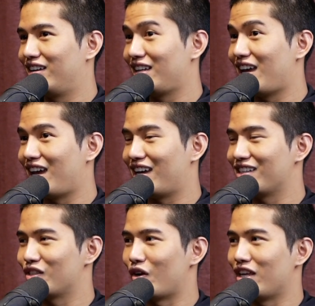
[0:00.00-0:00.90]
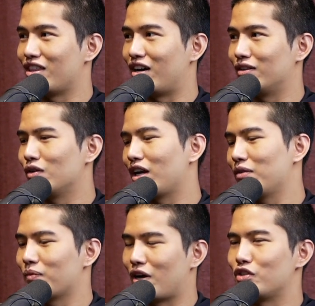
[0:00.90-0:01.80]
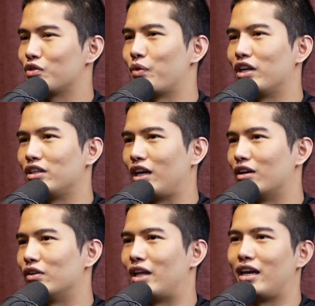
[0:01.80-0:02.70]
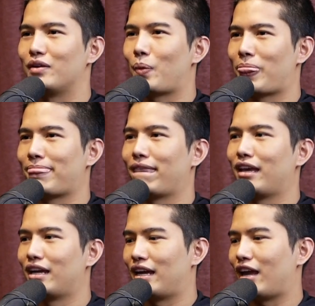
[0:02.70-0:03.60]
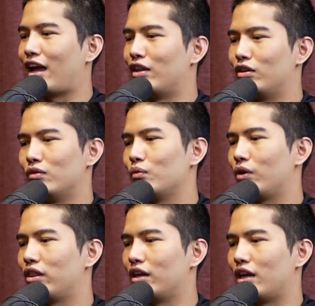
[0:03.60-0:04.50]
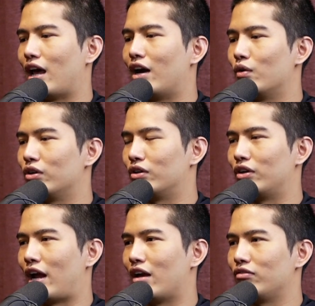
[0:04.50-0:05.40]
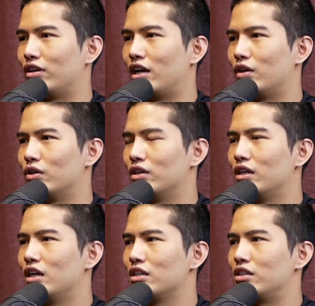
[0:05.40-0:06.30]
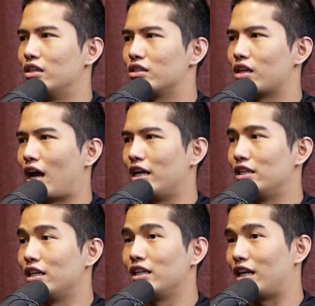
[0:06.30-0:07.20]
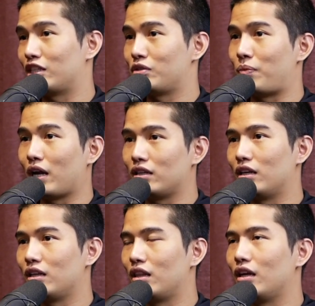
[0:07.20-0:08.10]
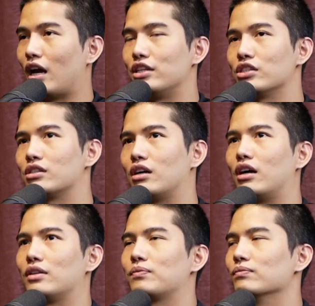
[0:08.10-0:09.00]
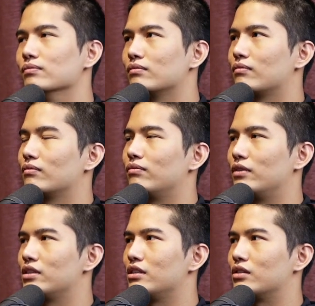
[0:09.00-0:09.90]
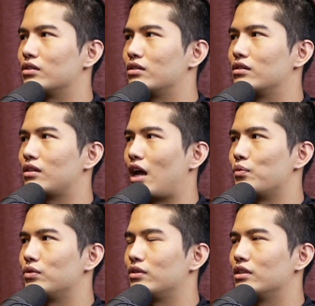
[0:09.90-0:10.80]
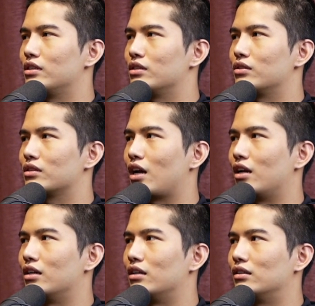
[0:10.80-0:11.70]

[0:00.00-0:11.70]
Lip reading: Yeah, so I thought, okay, I'll just meditate all night. And within an hour or half an hour, since I didn't expect anything, I just thought, this is kind of